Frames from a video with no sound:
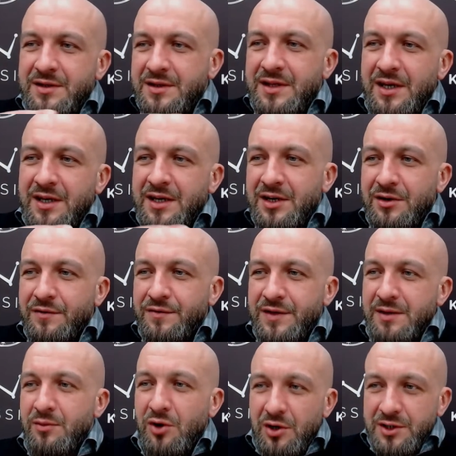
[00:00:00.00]
take care of
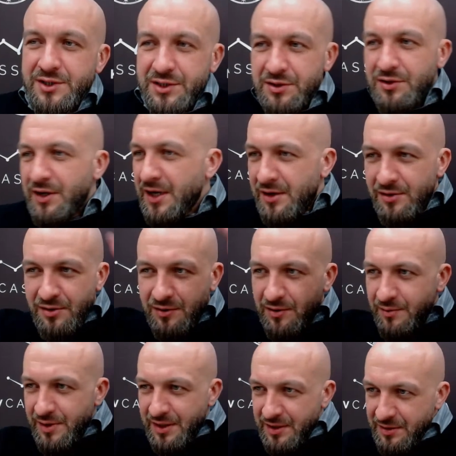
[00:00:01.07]
them also, I don't know what
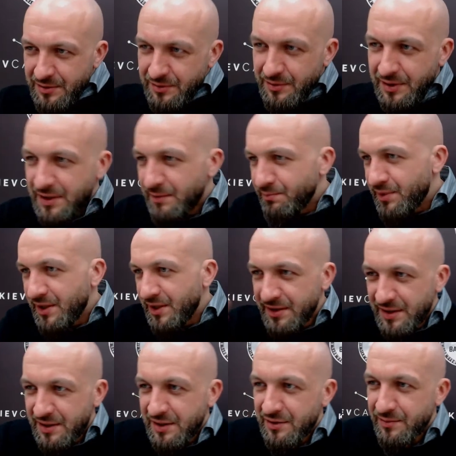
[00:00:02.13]
I'm gonna do. I can barely
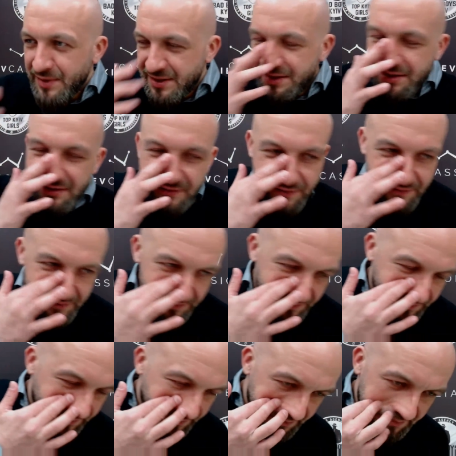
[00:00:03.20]
take care of myself.
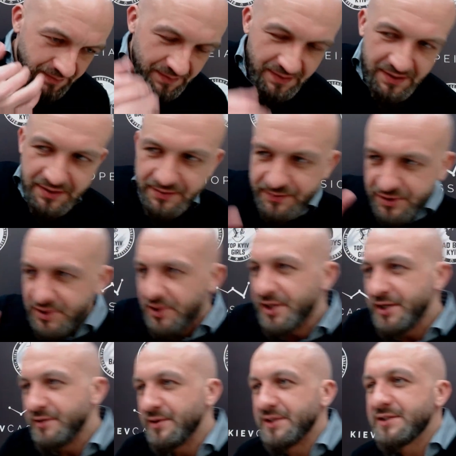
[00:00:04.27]
So,
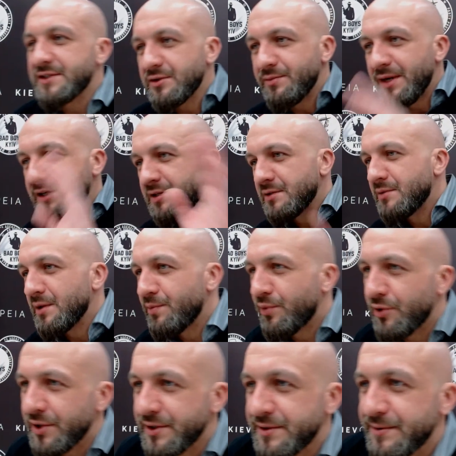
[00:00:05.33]
anyways, so back to my
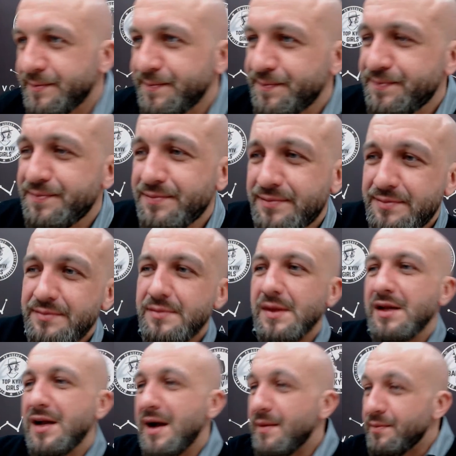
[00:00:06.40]
point.
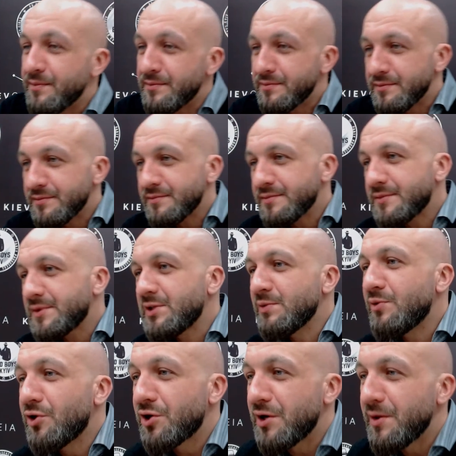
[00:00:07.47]
I'm
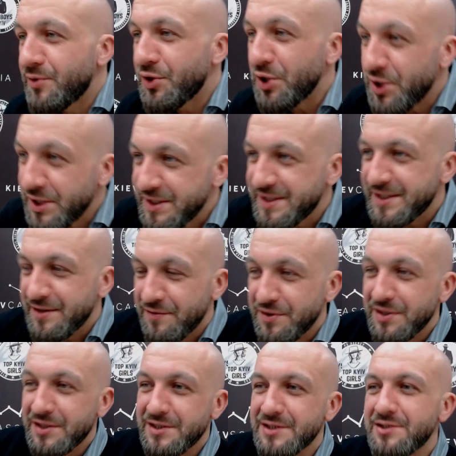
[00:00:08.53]
Tomorrow I'm 37
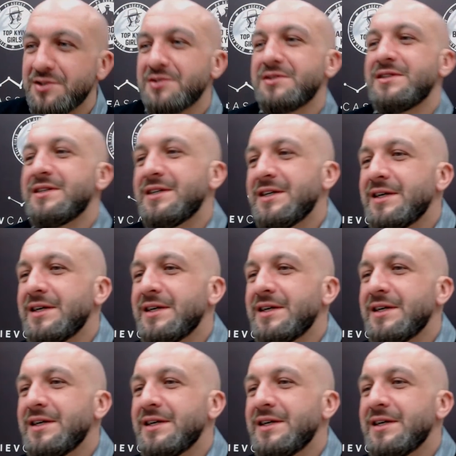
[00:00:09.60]
years old.